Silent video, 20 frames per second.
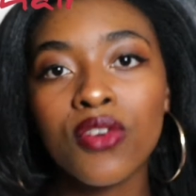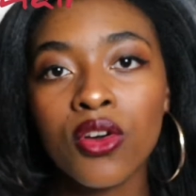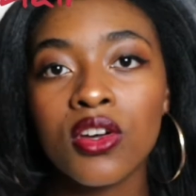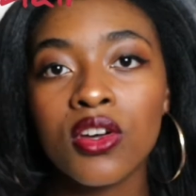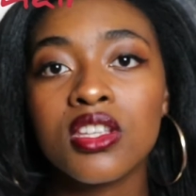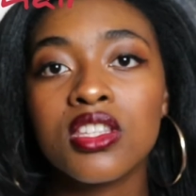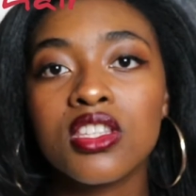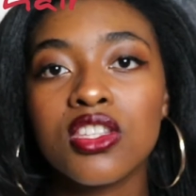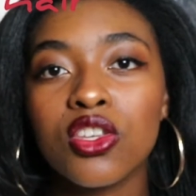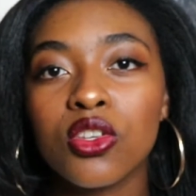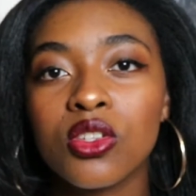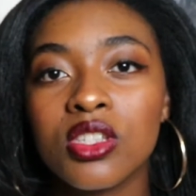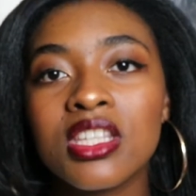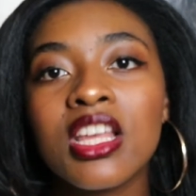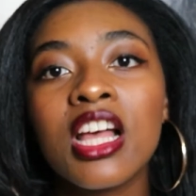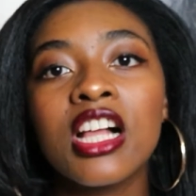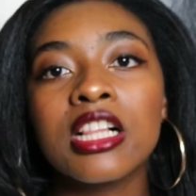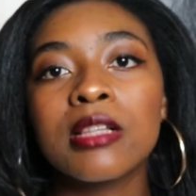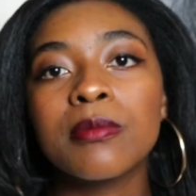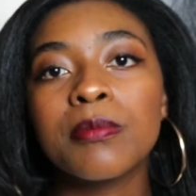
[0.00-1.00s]
course your
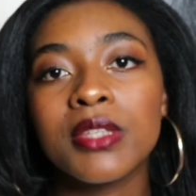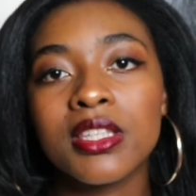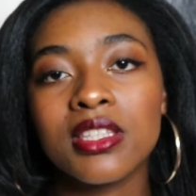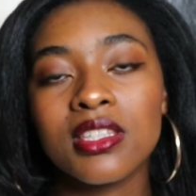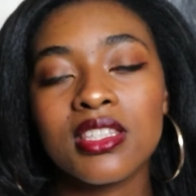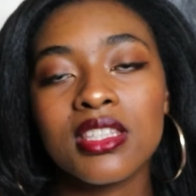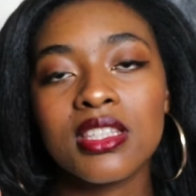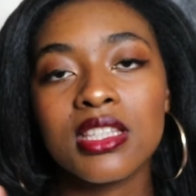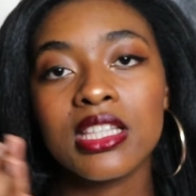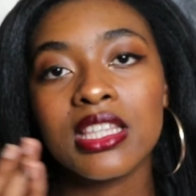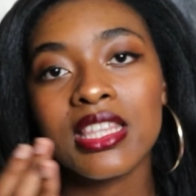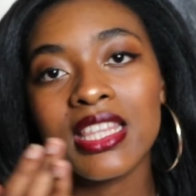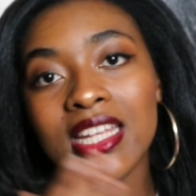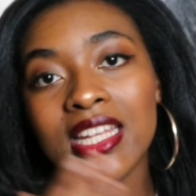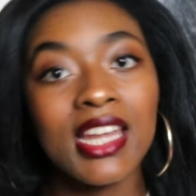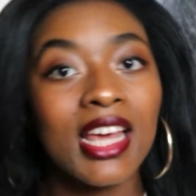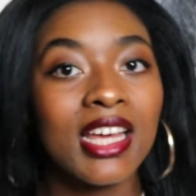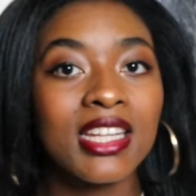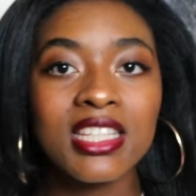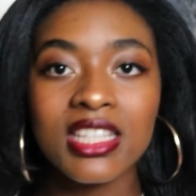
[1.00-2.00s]
scalp is the
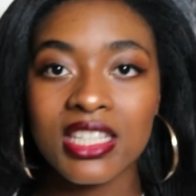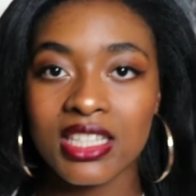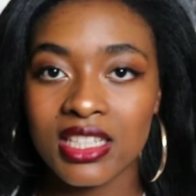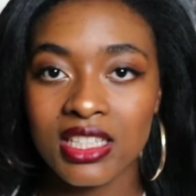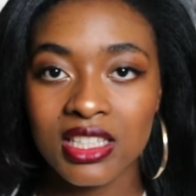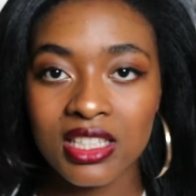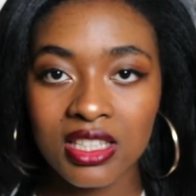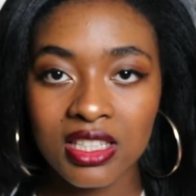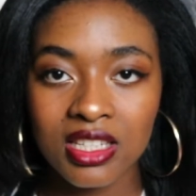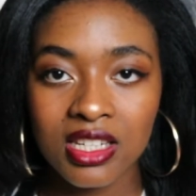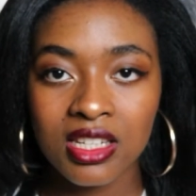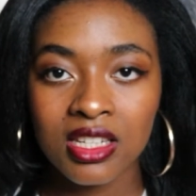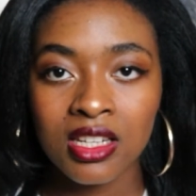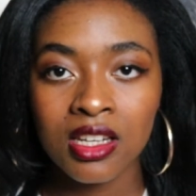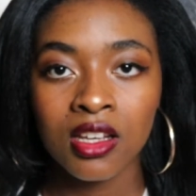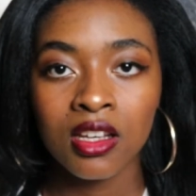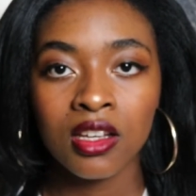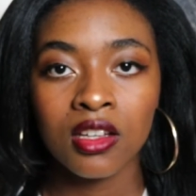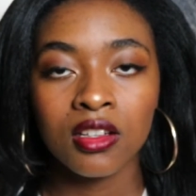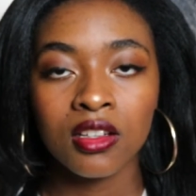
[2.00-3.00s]
dirtiest
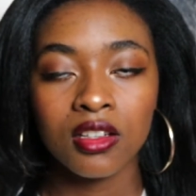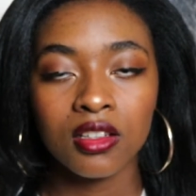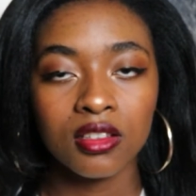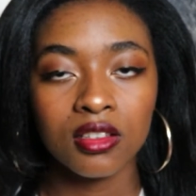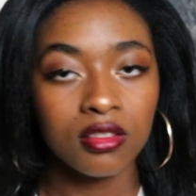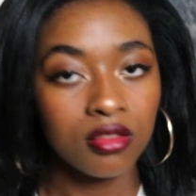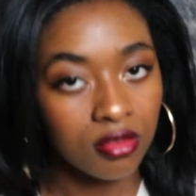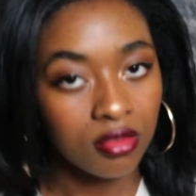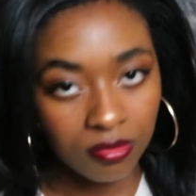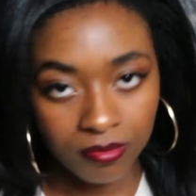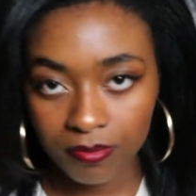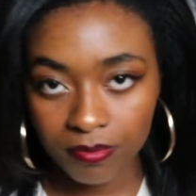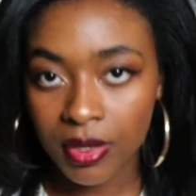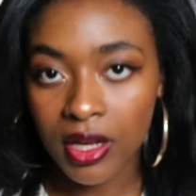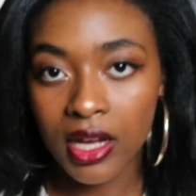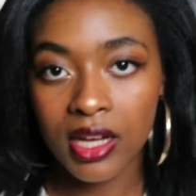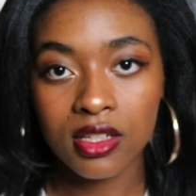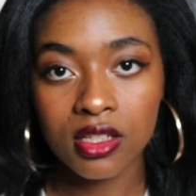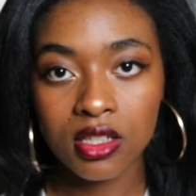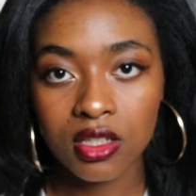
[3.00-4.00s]

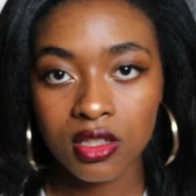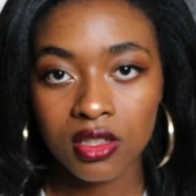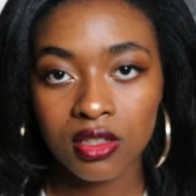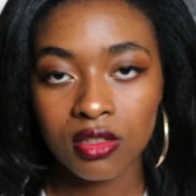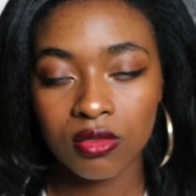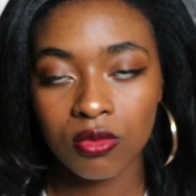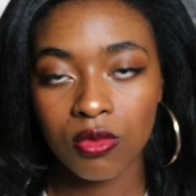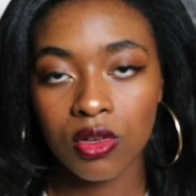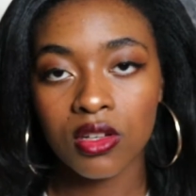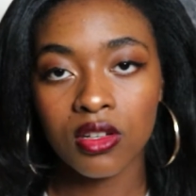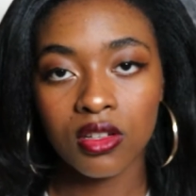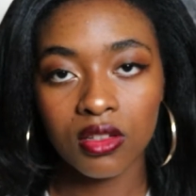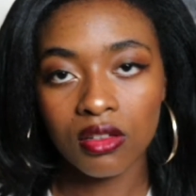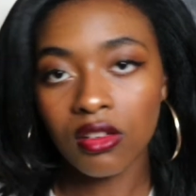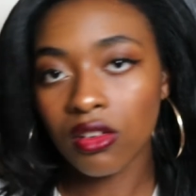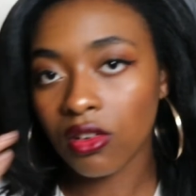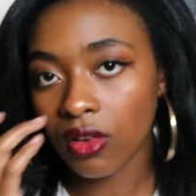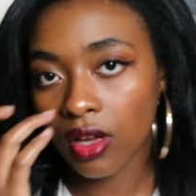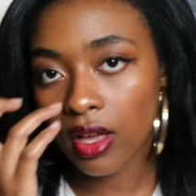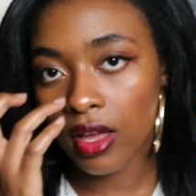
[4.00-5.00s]
part when
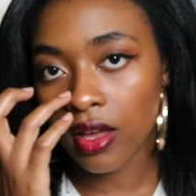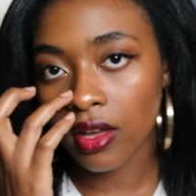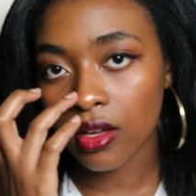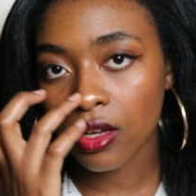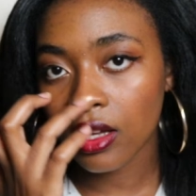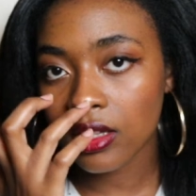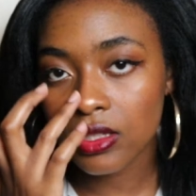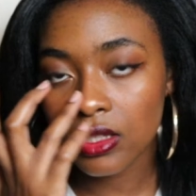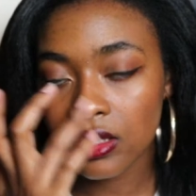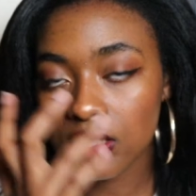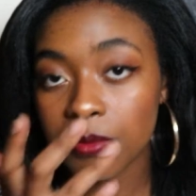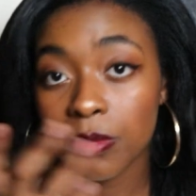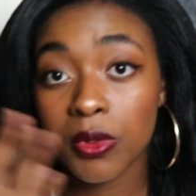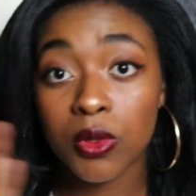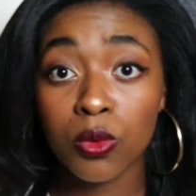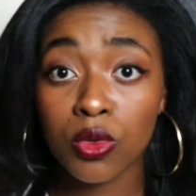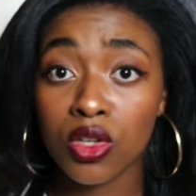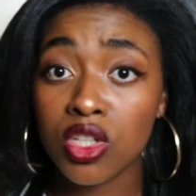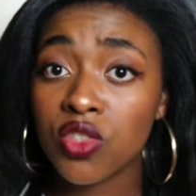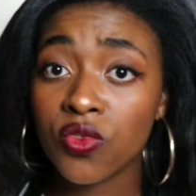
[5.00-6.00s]
your hair hasn't
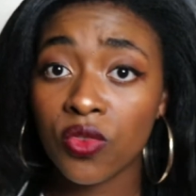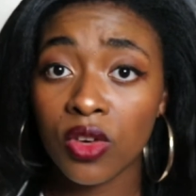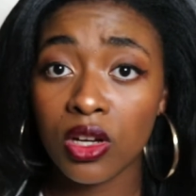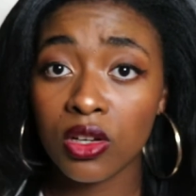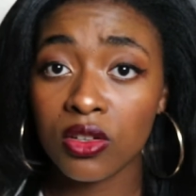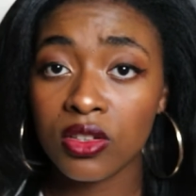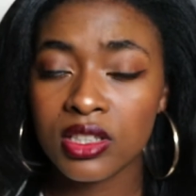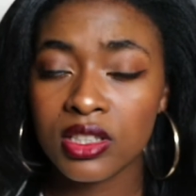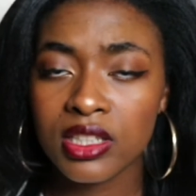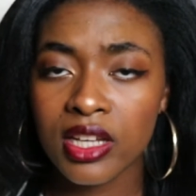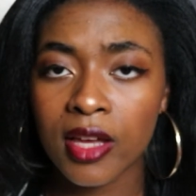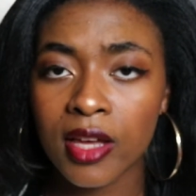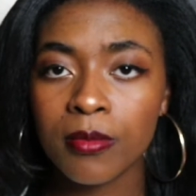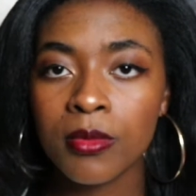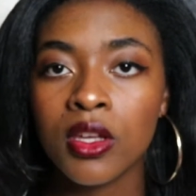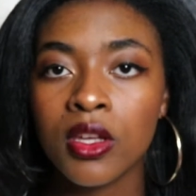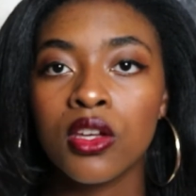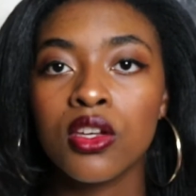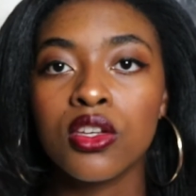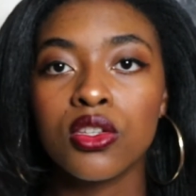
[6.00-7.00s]
been washed for a long time,
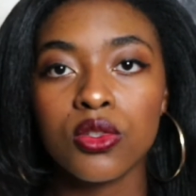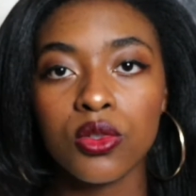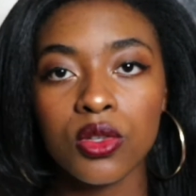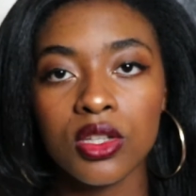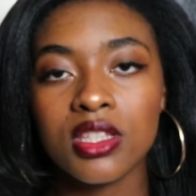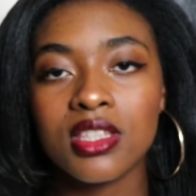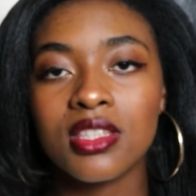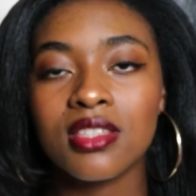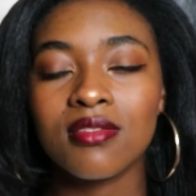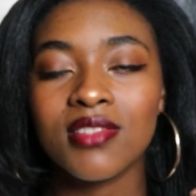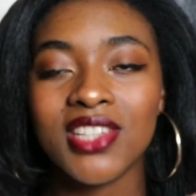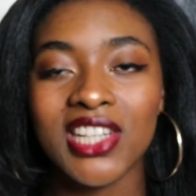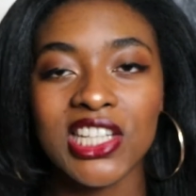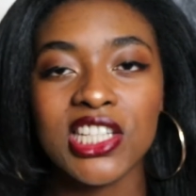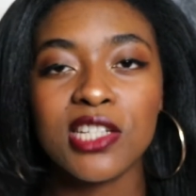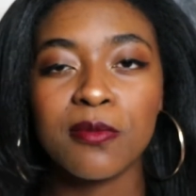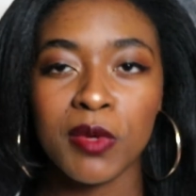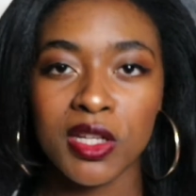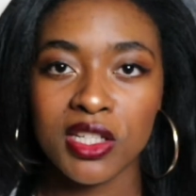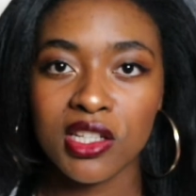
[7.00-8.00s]
so it's
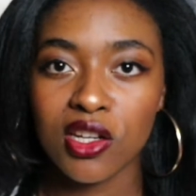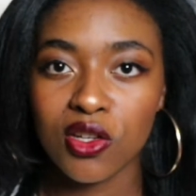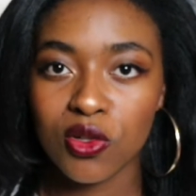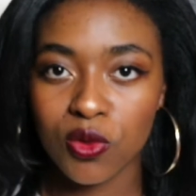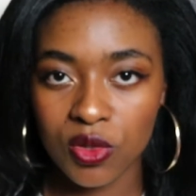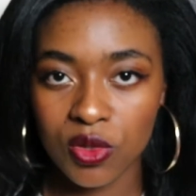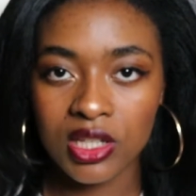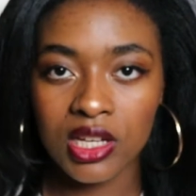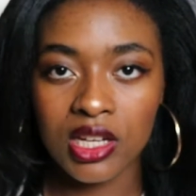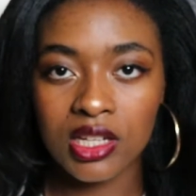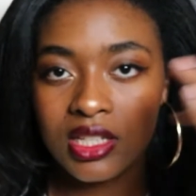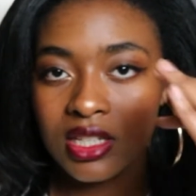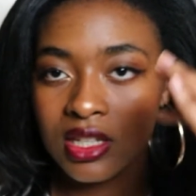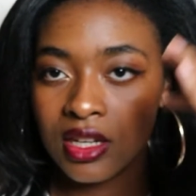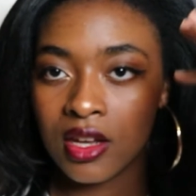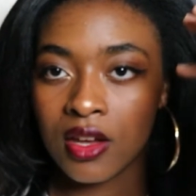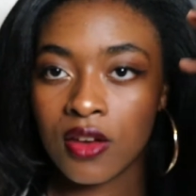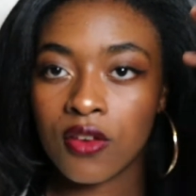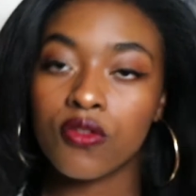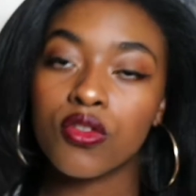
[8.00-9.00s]
just better to start
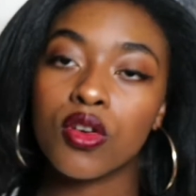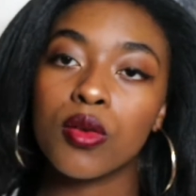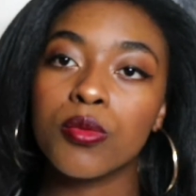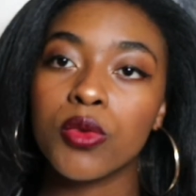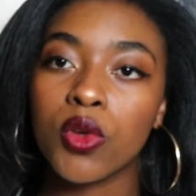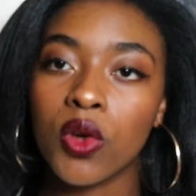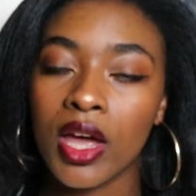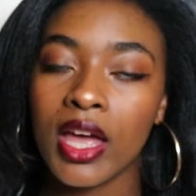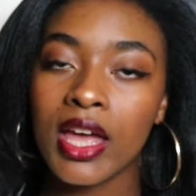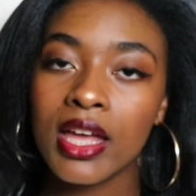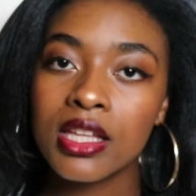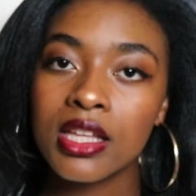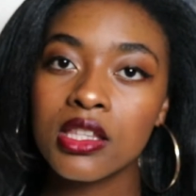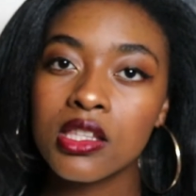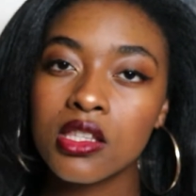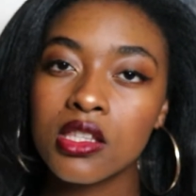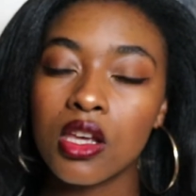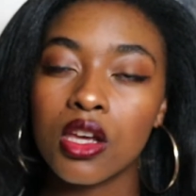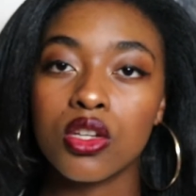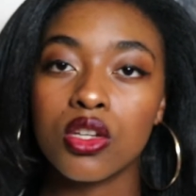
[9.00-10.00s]
from your
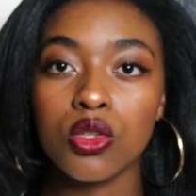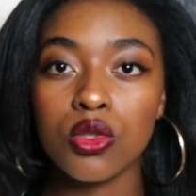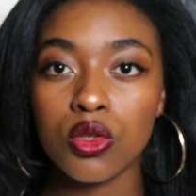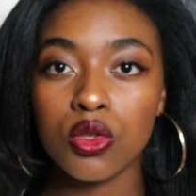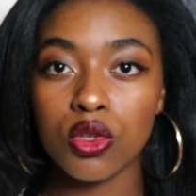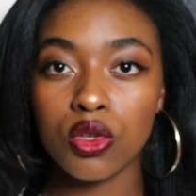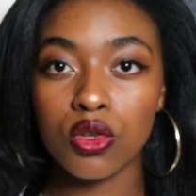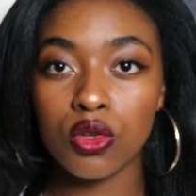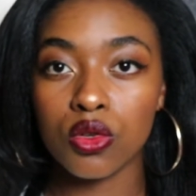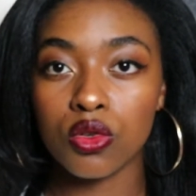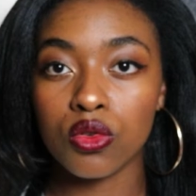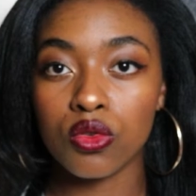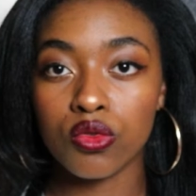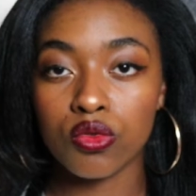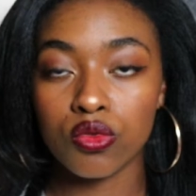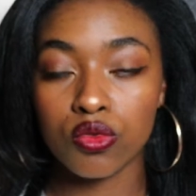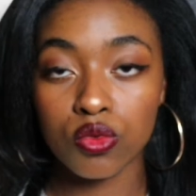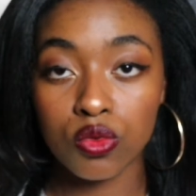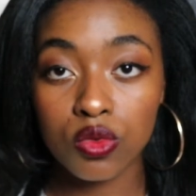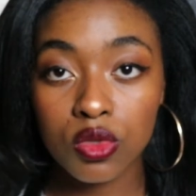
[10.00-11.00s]
ends to your
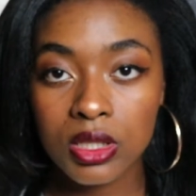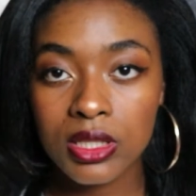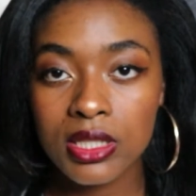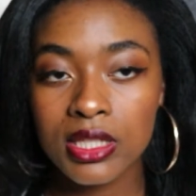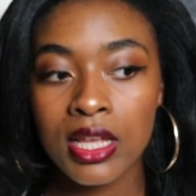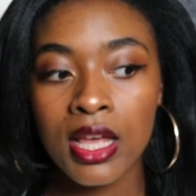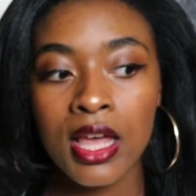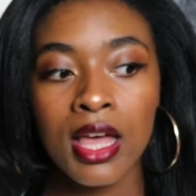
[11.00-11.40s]
roots.